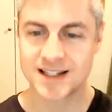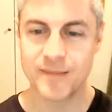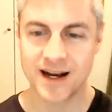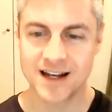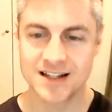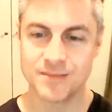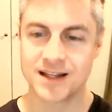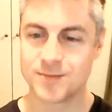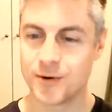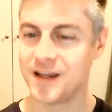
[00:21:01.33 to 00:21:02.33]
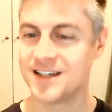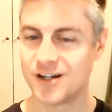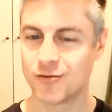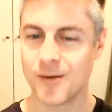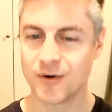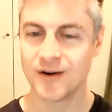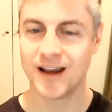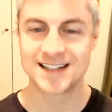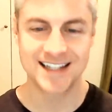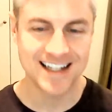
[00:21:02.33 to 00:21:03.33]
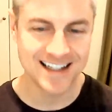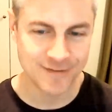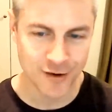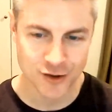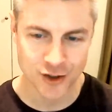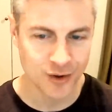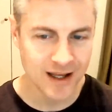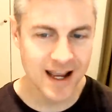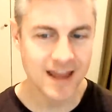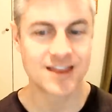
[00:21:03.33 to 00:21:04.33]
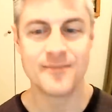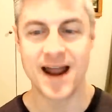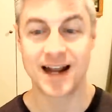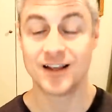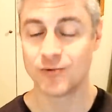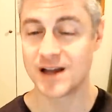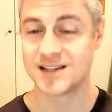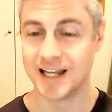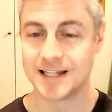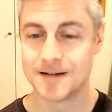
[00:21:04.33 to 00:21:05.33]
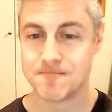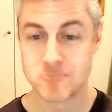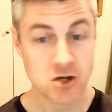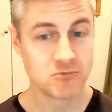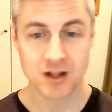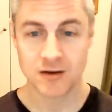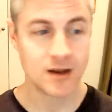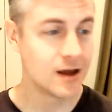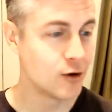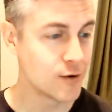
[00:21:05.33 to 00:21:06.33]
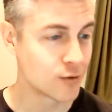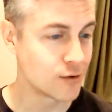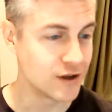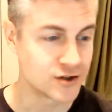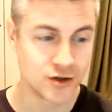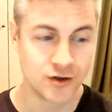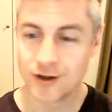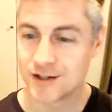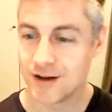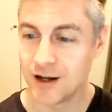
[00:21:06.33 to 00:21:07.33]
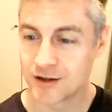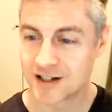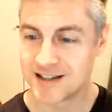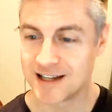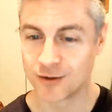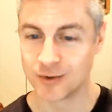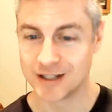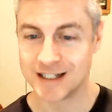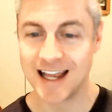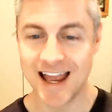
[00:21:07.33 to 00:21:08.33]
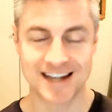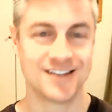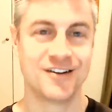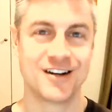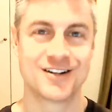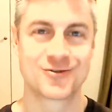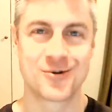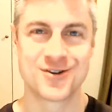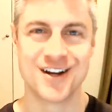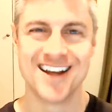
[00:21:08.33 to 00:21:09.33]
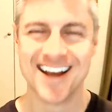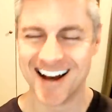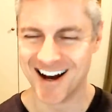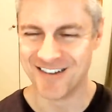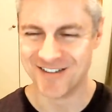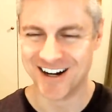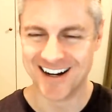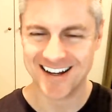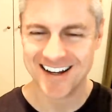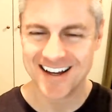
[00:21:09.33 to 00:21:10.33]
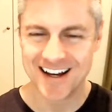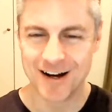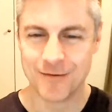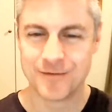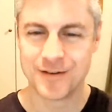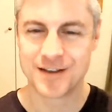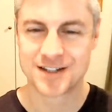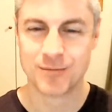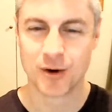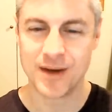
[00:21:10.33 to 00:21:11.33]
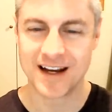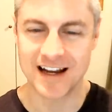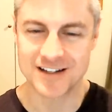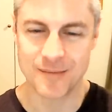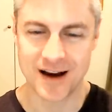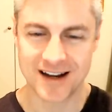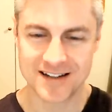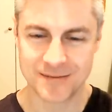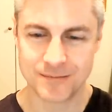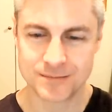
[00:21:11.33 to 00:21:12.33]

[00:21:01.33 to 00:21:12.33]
it a mechanism that's both easy to remember, exceedingly functional, and thematically resonant. Whoever wrote this should do these videos, because that's a really excellent description of, uh, of the Suburbia catch-up mechanism.